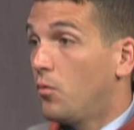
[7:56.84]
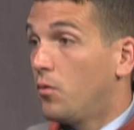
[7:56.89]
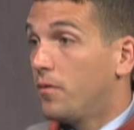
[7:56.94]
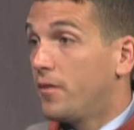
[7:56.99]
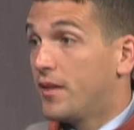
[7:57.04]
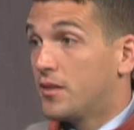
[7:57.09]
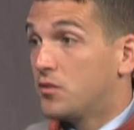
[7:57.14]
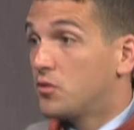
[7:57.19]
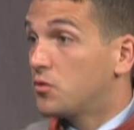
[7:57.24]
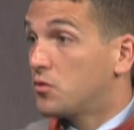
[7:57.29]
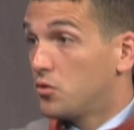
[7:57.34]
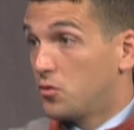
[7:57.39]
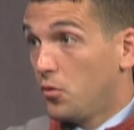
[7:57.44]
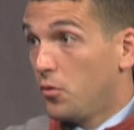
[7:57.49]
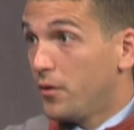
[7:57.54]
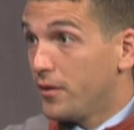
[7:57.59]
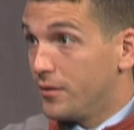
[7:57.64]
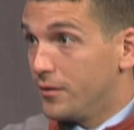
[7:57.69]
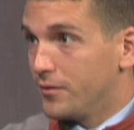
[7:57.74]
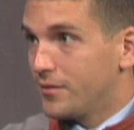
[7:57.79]
that's
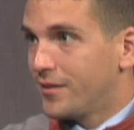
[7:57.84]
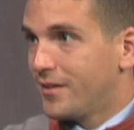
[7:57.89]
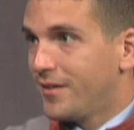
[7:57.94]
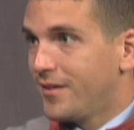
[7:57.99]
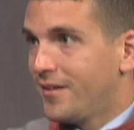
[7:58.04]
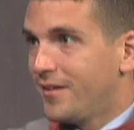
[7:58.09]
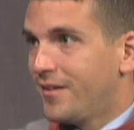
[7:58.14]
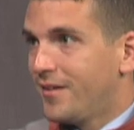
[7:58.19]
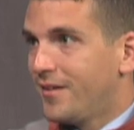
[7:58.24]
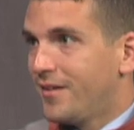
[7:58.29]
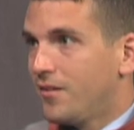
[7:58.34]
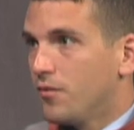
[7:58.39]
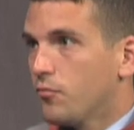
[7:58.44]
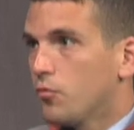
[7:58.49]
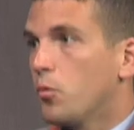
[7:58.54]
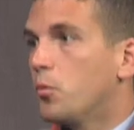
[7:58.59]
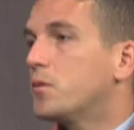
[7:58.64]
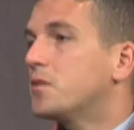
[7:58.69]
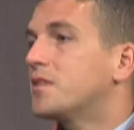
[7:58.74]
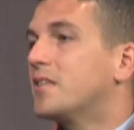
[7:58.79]
soiled
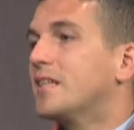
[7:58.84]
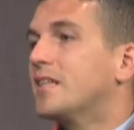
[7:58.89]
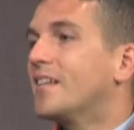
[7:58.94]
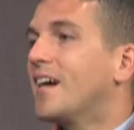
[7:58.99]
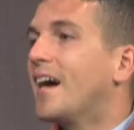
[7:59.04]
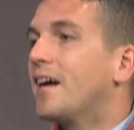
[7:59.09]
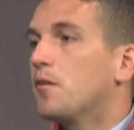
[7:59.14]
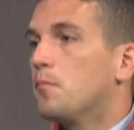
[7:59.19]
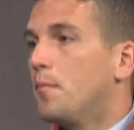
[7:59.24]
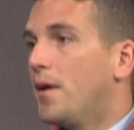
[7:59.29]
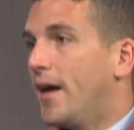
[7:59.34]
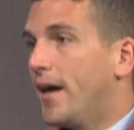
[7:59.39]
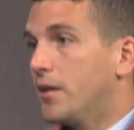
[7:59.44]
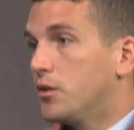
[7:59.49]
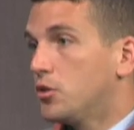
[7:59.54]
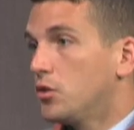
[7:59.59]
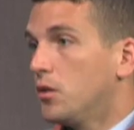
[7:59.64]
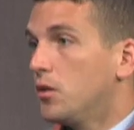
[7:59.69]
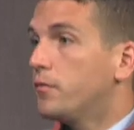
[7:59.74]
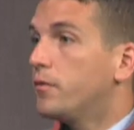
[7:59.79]
ruins the entire
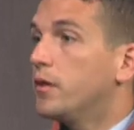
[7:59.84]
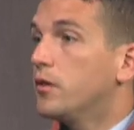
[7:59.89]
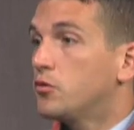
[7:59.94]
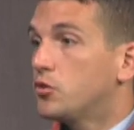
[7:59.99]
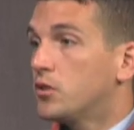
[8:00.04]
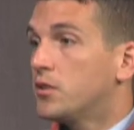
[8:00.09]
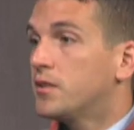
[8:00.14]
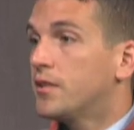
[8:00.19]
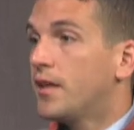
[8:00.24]
batch. They'll just